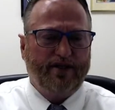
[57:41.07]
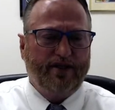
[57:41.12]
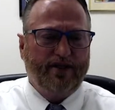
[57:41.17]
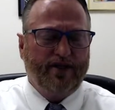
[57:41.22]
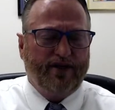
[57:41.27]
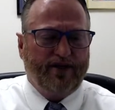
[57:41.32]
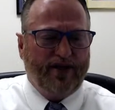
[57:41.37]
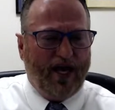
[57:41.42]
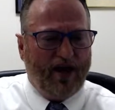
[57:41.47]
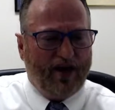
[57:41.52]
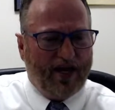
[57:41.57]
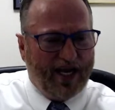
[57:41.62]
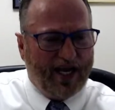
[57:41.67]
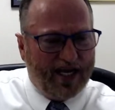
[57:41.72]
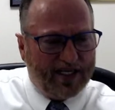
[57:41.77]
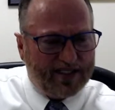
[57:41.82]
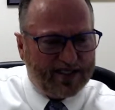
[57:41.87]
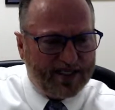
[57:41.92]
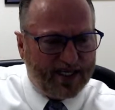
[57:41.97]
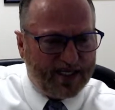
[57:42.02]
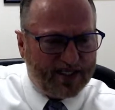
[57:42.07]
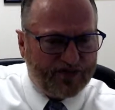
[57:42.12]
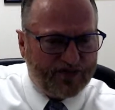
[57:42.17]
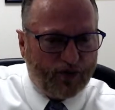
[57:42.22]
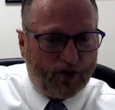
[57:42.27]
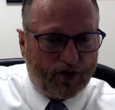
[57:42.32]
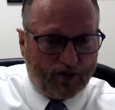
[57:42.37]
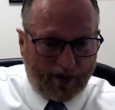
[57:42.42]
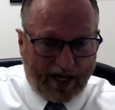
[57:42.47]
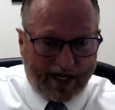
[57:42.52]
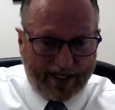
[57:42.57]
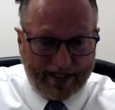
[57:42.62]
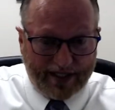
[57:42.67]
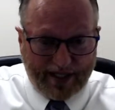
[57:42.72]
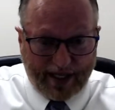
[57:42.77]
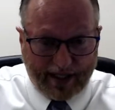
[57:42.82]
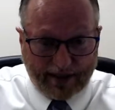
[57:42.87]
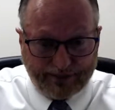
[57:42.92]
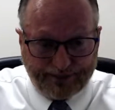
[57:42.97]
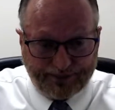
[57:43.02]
Now, SS4, write it down,